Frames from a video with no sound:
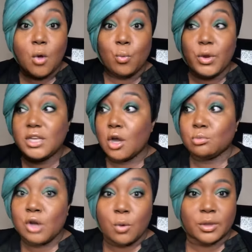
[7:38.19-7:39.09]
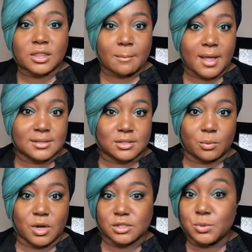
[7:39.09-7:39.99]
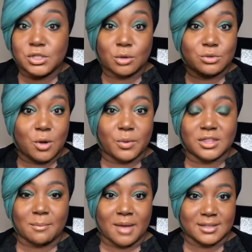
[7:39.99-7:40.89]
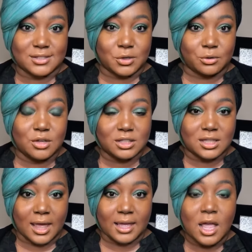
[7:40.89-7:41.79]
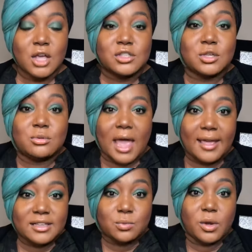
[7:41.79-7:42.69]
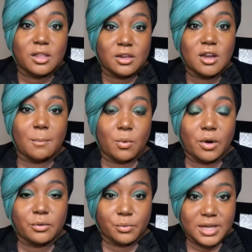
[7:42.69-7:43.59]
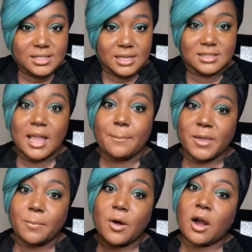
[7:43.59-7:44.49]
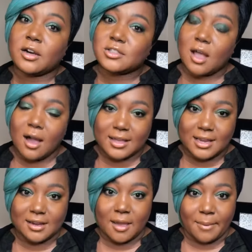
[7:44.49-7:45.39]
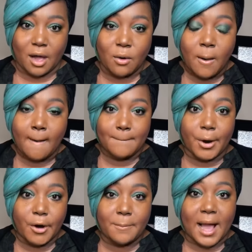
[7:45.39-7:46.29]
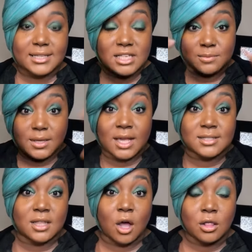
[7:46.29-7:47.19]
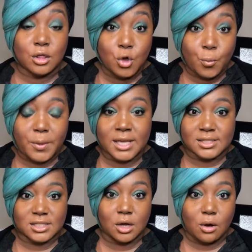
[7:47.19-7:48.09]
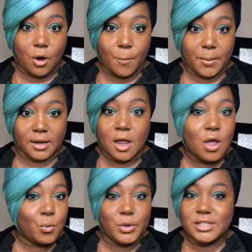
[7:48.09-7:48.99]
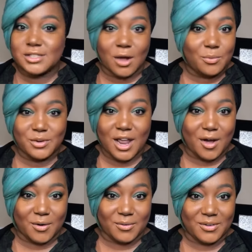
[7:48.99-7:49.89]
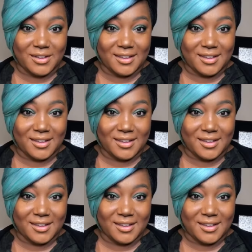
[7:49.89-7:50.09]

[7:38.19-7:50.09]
We don't know what the monster was. We don't know what the monster looked like. So that is one of the number one reasons that people are talking about Bird Box is because the loop is still open. We don't know.